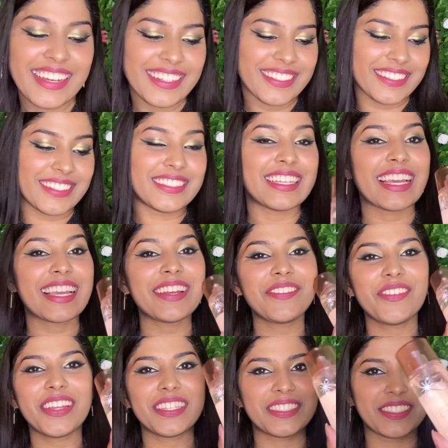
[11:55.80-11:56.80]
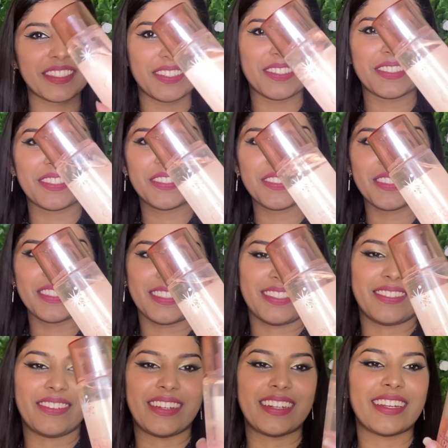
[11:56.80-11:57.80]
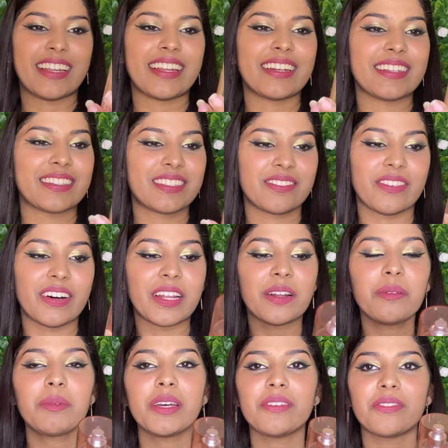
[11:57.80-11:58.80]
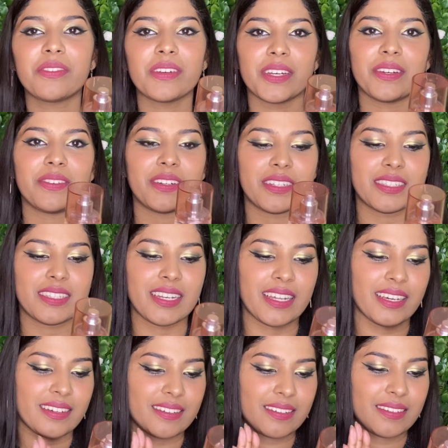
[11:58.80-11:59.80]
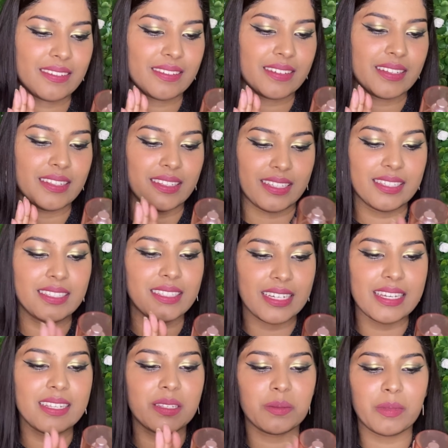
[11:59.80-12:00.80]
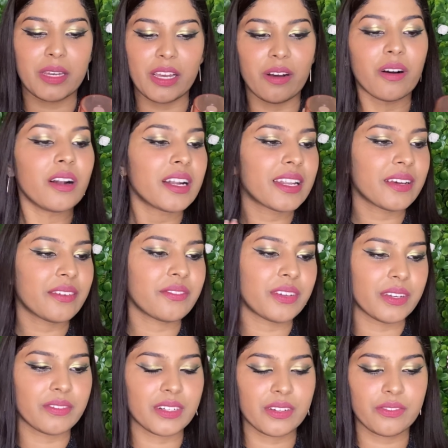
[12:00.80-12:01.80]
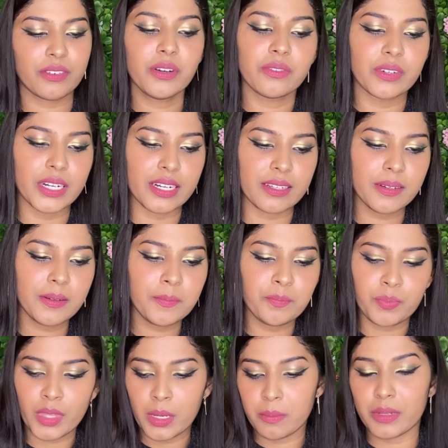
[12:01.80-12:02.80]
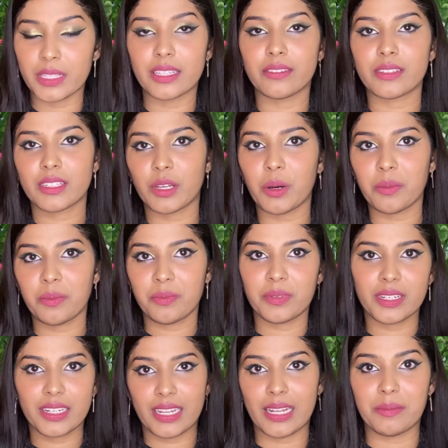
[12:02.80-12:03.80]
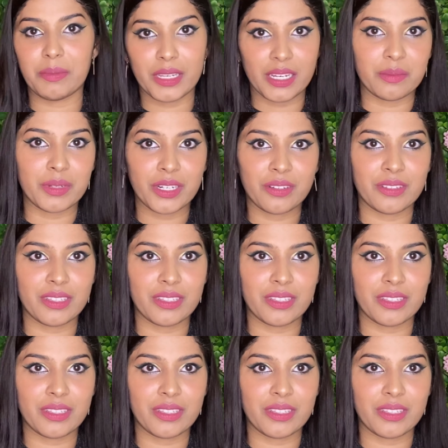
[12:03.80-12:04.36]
So the second place goes to this one, and it's one of my favorites. Like, this is my all-time favorite for winter. But the top one, I'll be coming to